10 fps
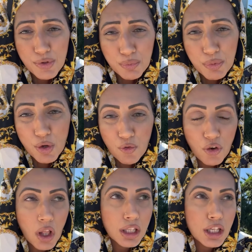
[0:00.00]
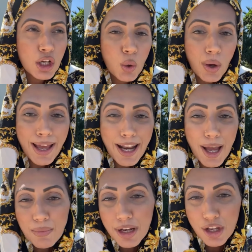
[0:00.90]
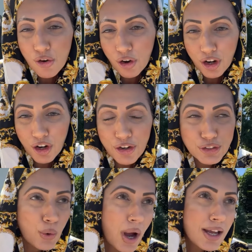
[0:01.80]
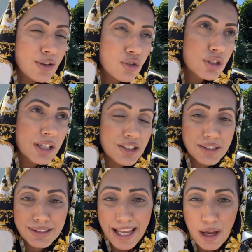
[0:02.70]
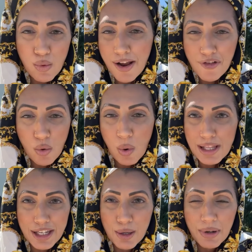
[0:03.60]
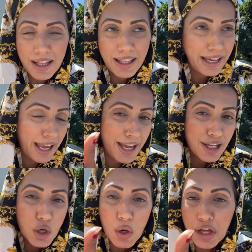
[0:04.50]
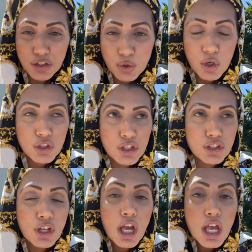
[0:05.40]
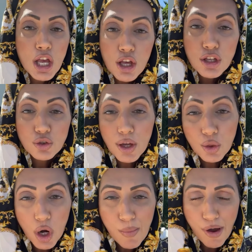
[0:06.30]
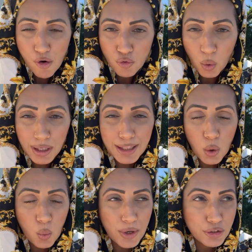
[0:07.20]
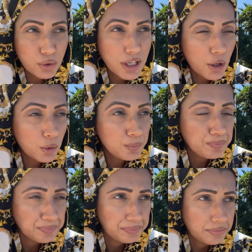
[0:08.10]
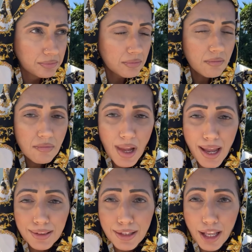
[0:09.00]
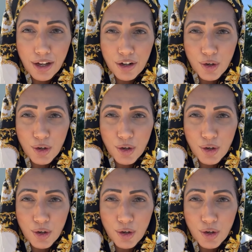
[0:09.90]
beautiful, you know. And I'm a New Yorker, so I usually just say whatever I want to anybody, like, hey, your hair is gorgeous. So I thought about rolling the window down and letting her